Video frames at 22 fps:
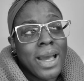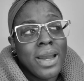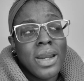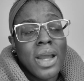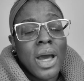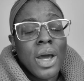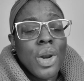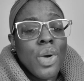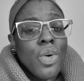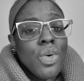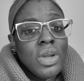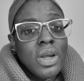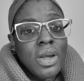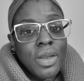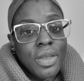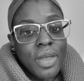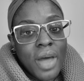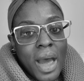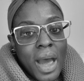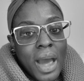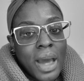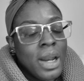And not only
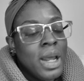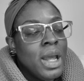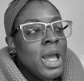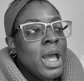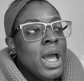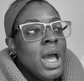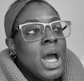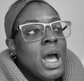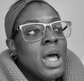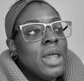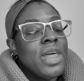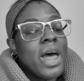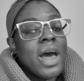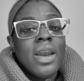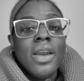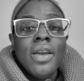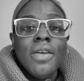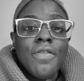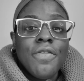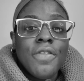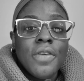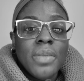that, that
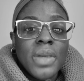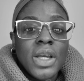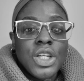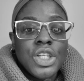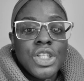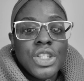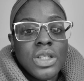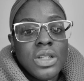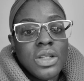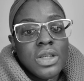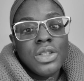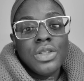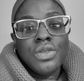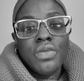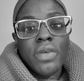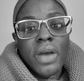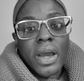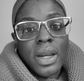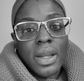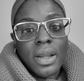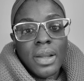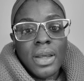information is
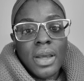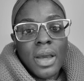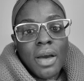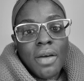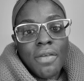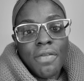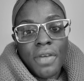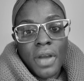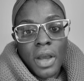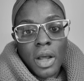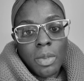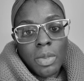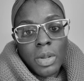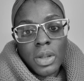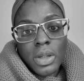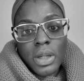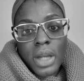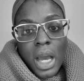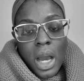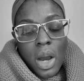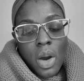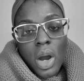readily available
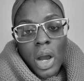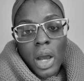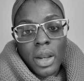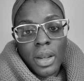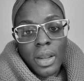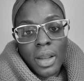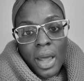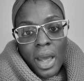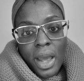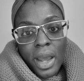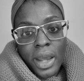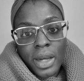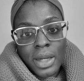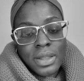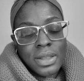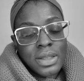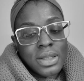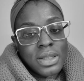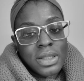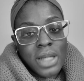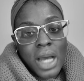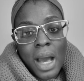now online.
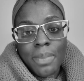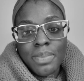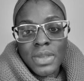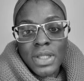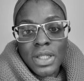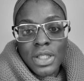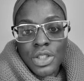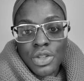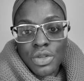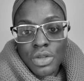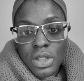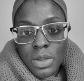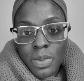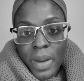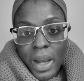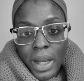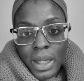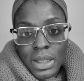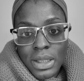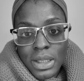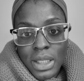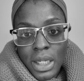Stop
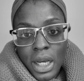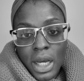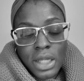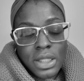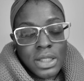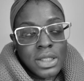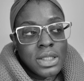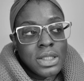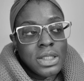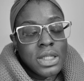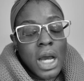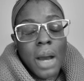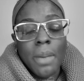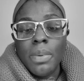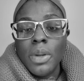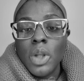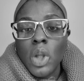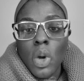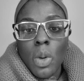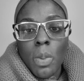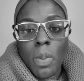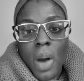disrespecting us, stop
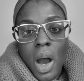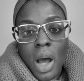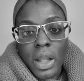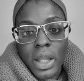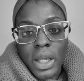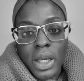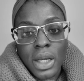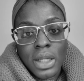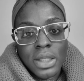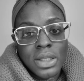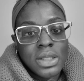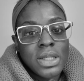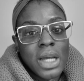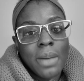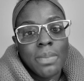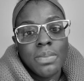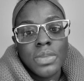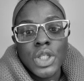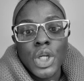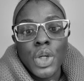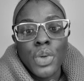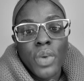lowballing us,
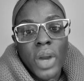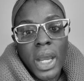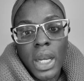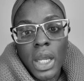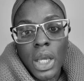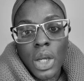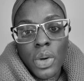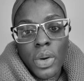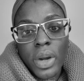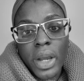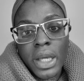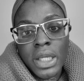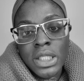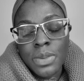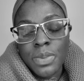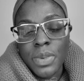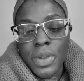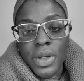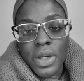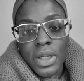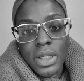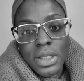stop degrading our
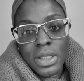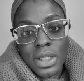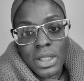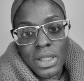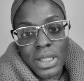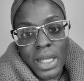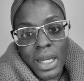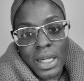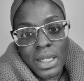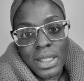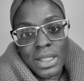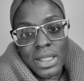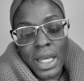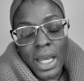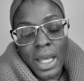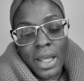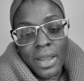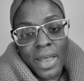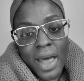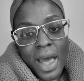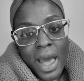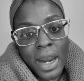experiences and
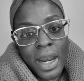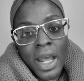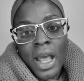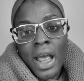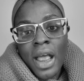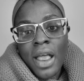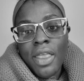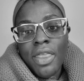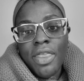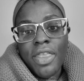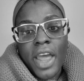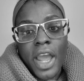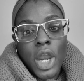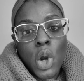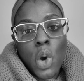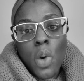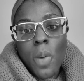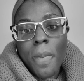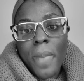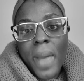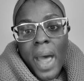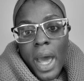saying that they
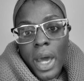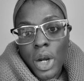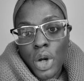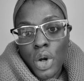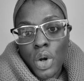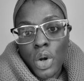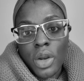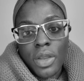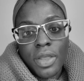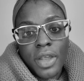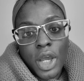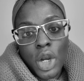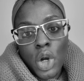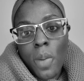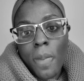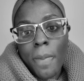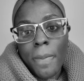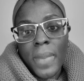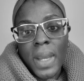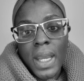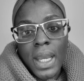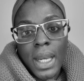don't matter or they
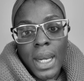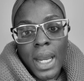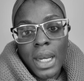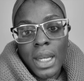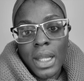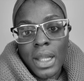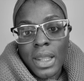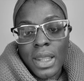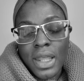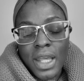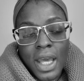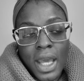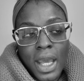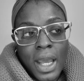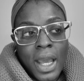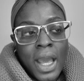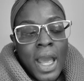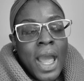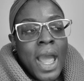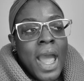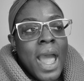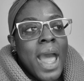don't mean
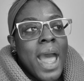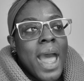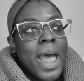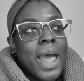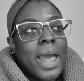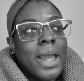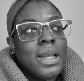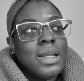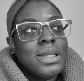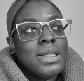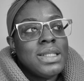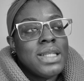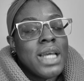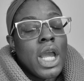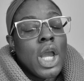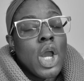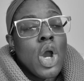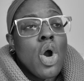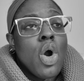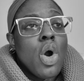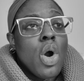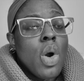anything, and
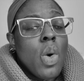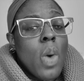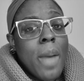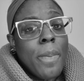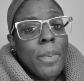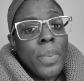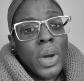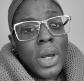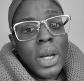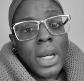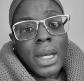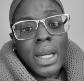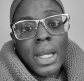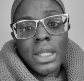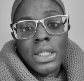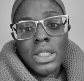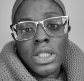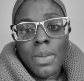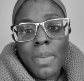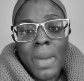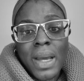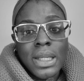saying, oh, I put it
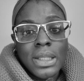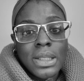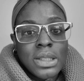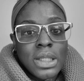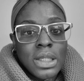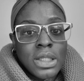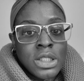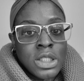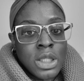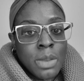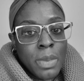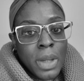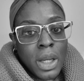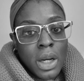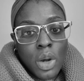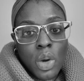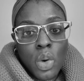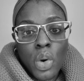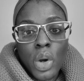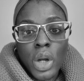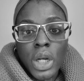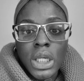into my system and
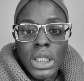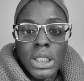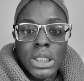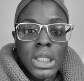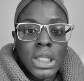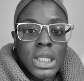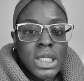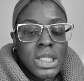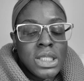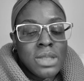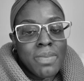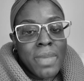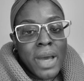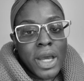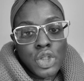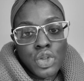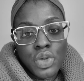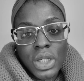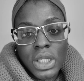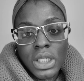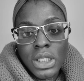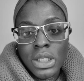according to these
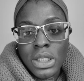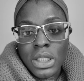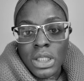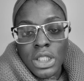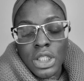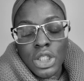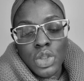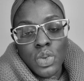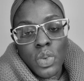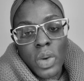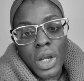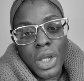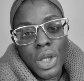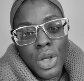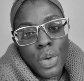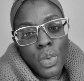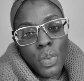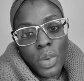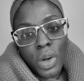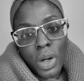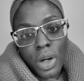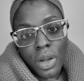metrics, this is what
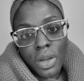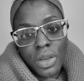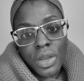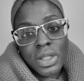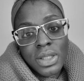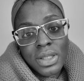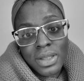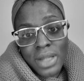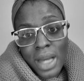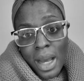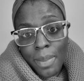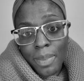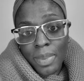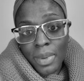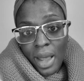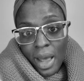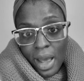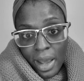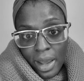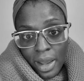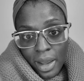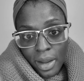you're worth. Stop
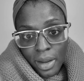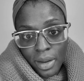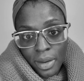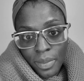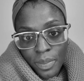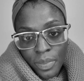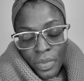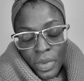lying.